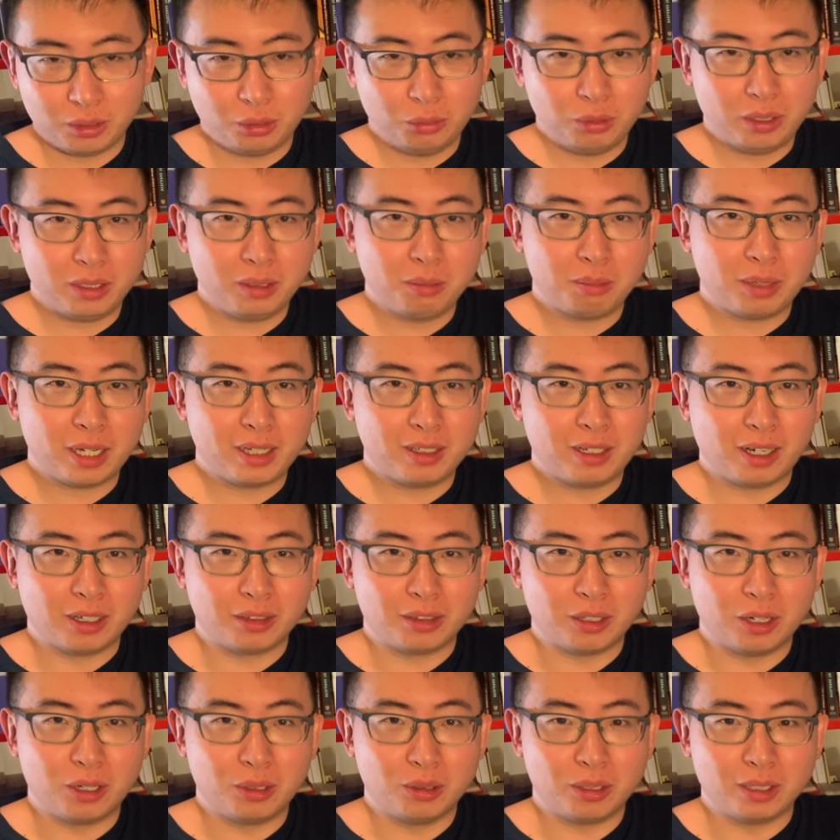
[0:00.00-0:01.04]
So, what you might not
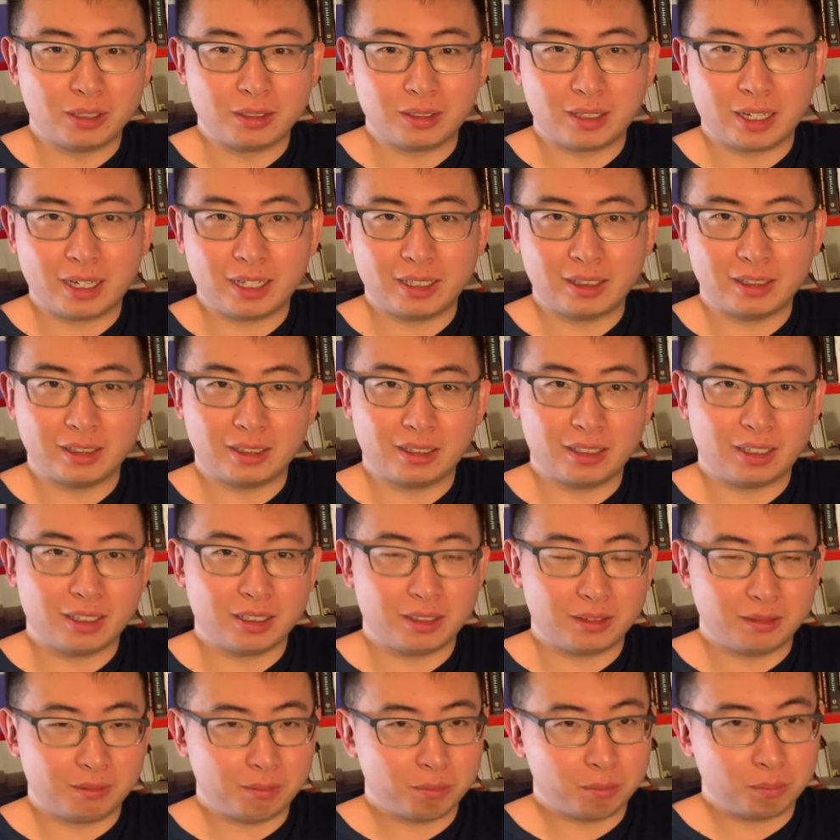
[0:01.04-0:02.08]
know is that
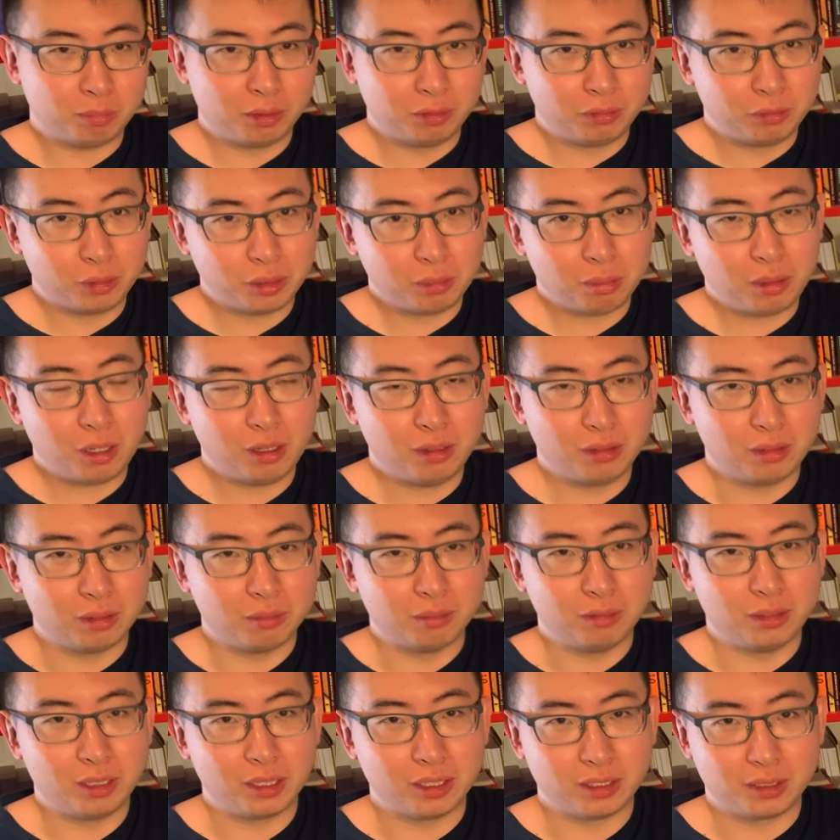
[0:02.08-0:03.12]
uh, before Paul
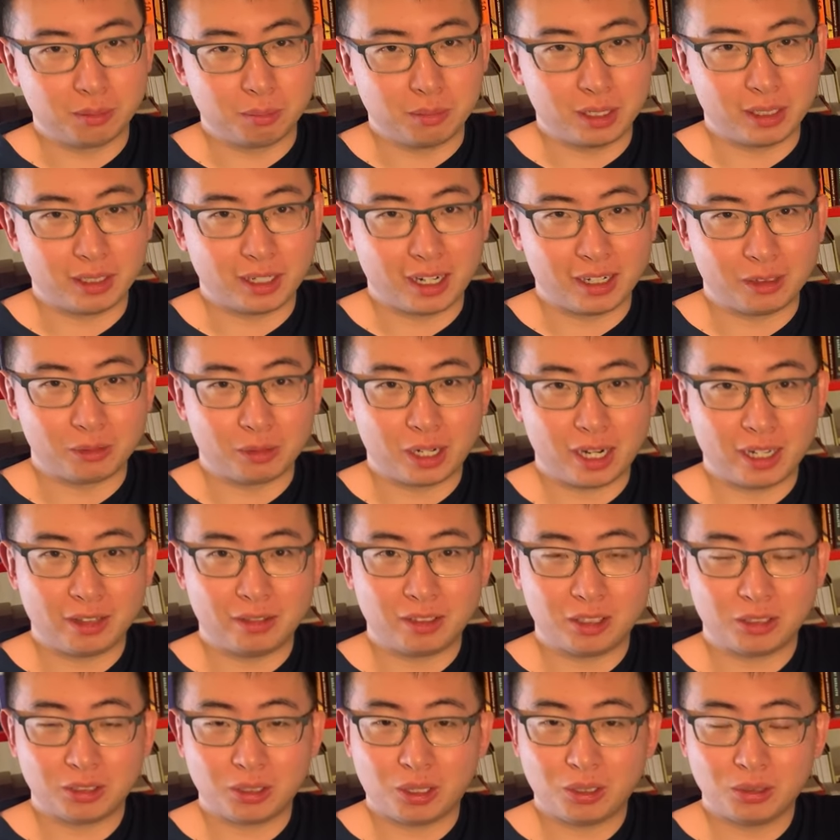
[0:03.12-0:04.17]
Revere's Midnight Ride,
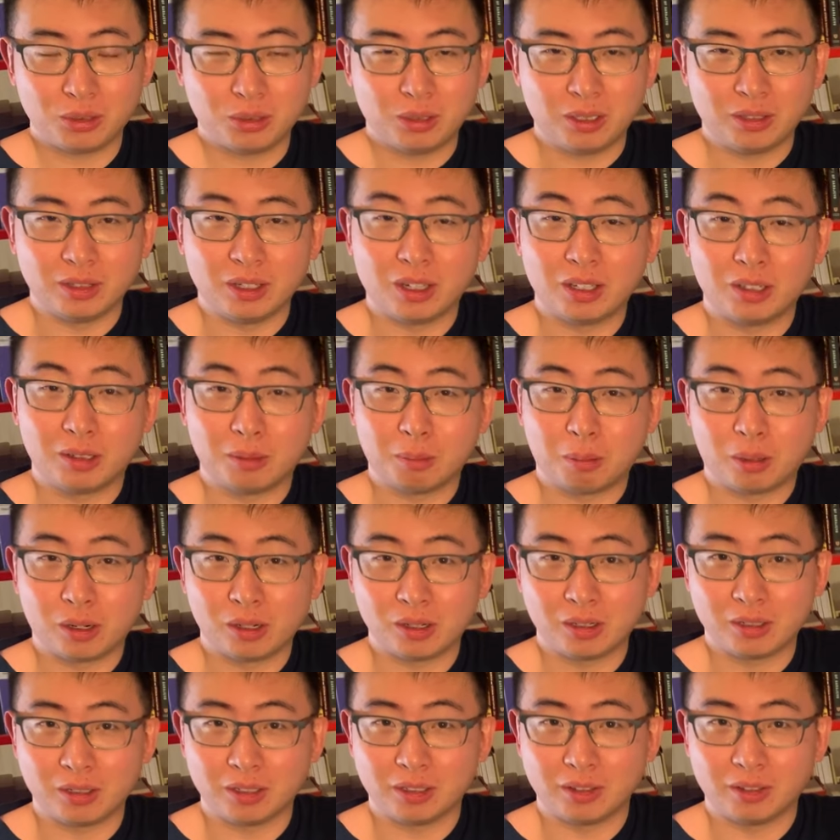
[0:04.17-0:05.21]
there's also another
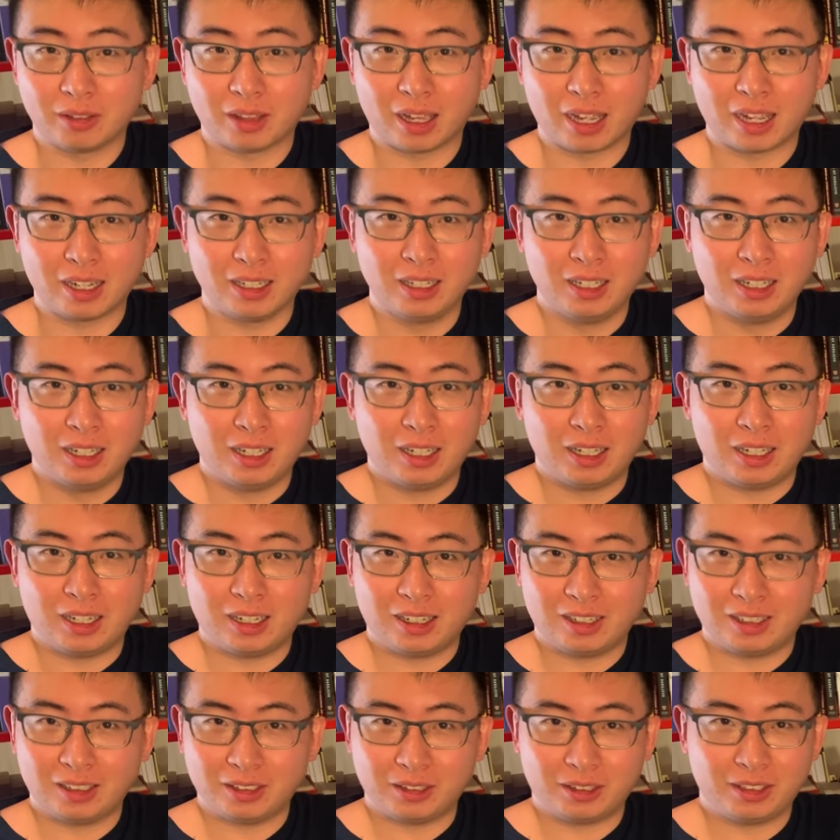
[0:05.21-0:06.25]
person that
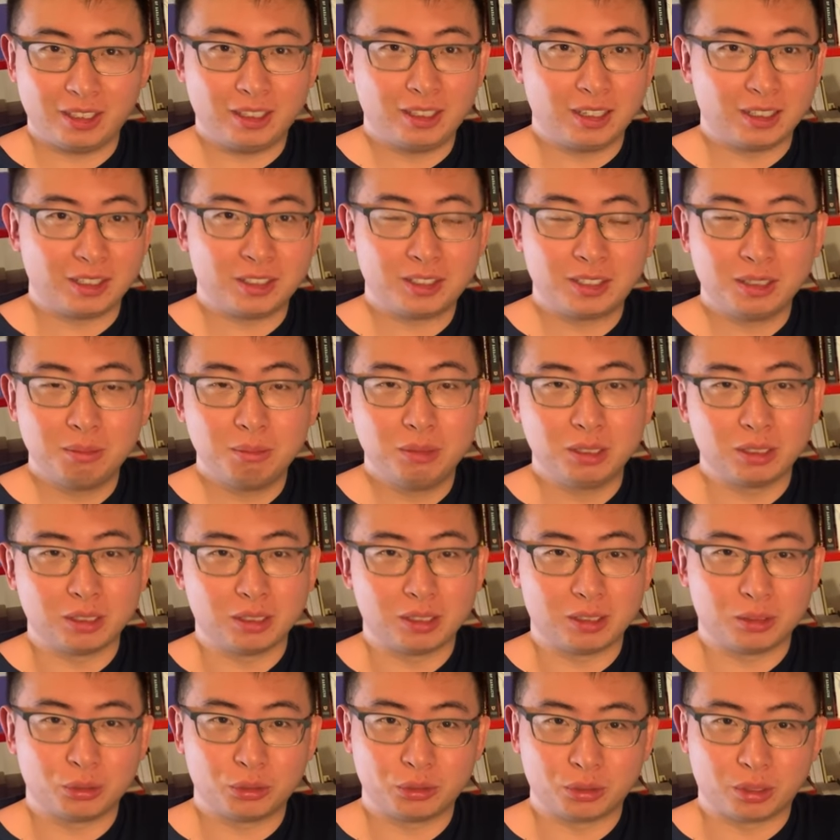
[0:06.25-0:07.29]
uh, did a
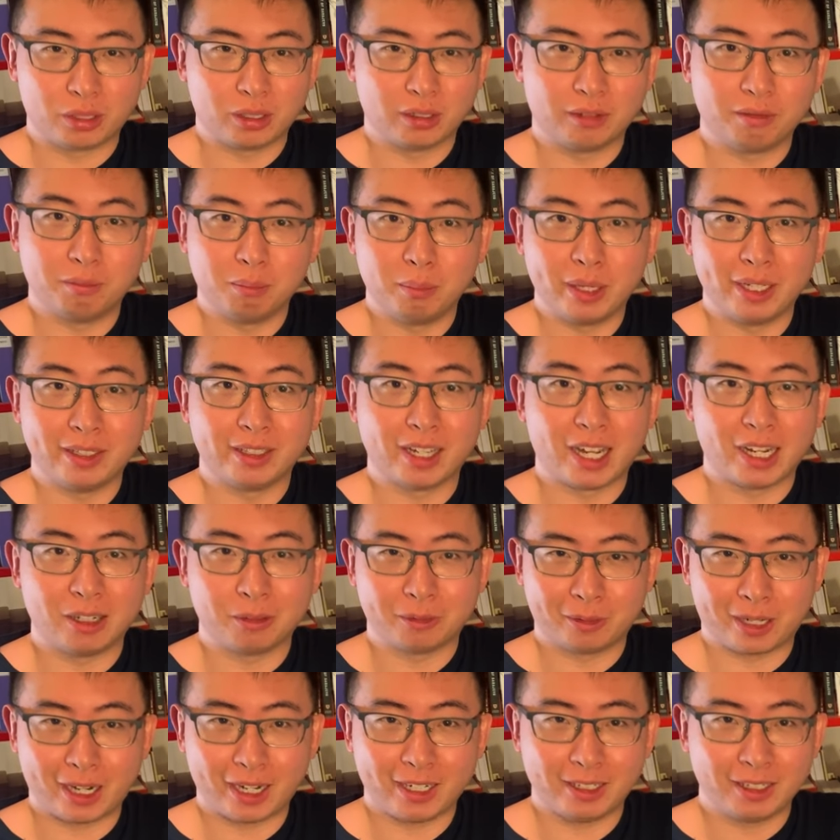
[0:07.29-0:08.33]
similar sort of
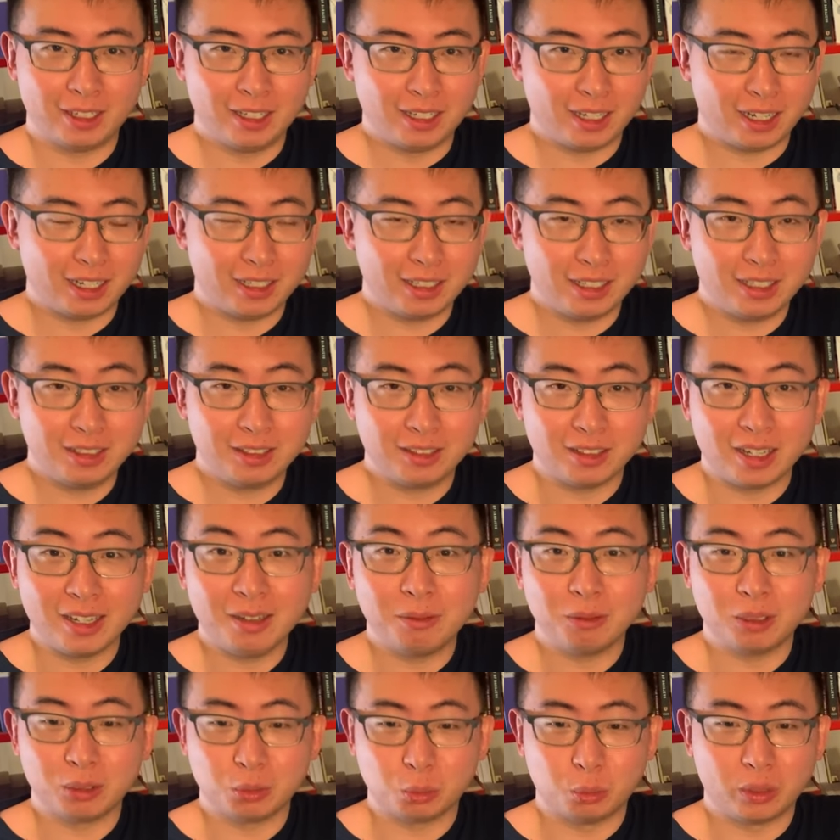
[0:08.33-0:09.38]
midnight ride, and his
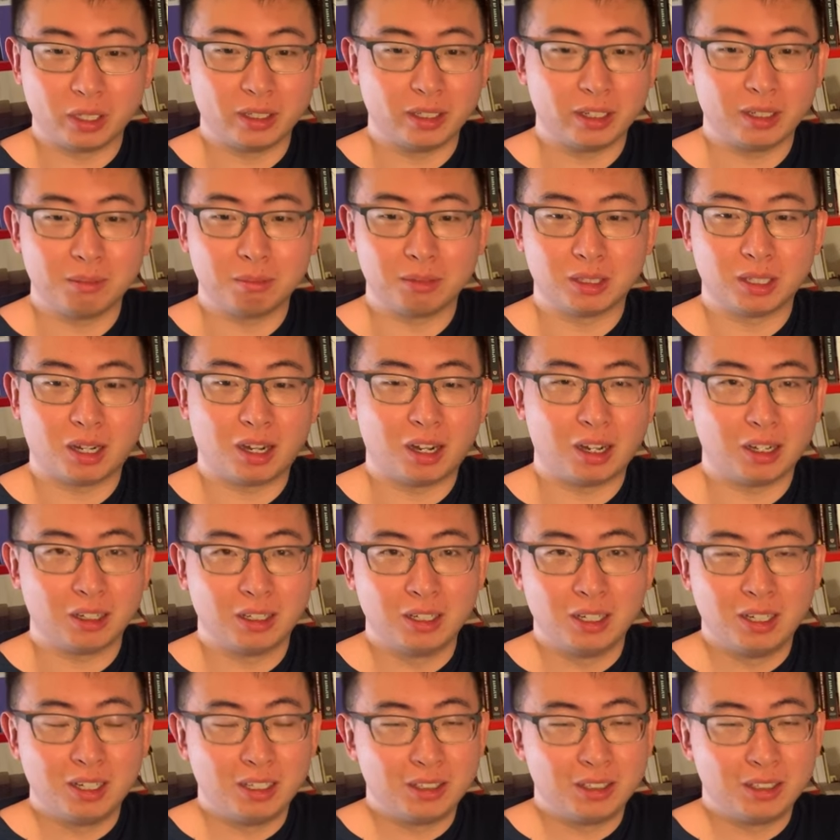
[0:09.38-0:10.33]
name was William Daw.